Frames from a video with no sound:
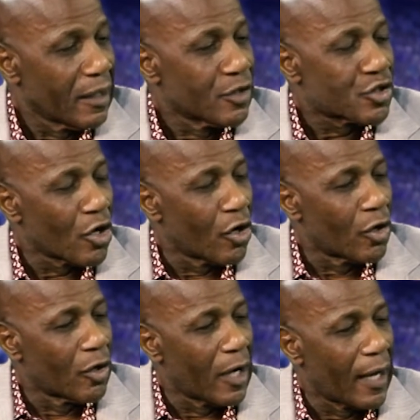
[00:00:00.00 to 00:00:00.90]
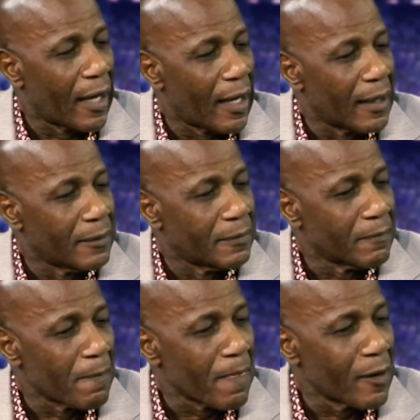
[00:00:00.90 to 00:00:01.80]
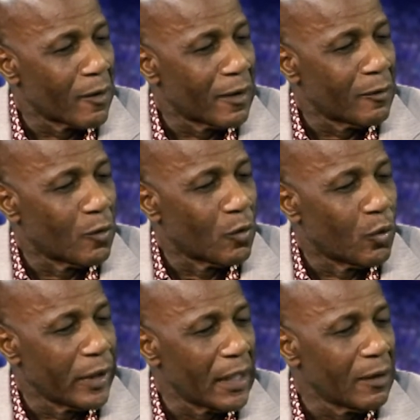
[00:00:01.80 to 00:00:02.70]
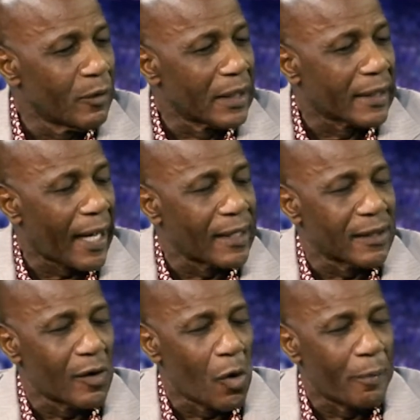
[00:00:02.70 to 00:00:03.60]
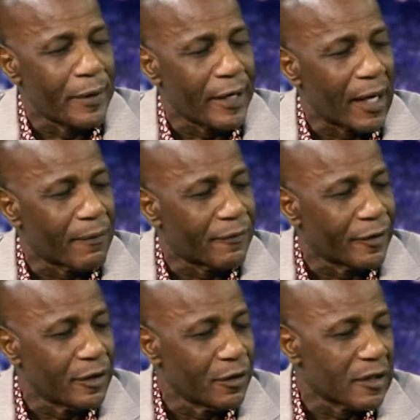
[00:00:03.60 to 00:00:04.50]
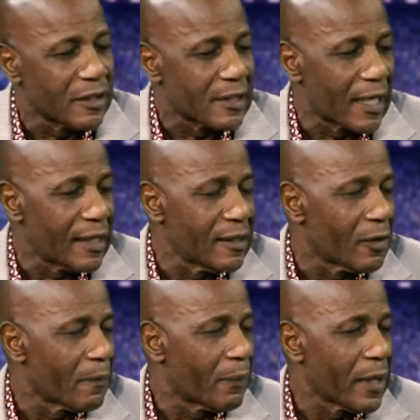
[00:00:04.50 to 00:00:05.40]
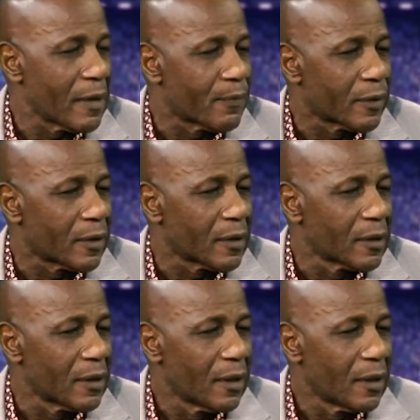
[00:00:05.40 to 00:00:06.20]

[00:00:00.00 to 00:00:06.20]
So we would kind of open it up for you to send your people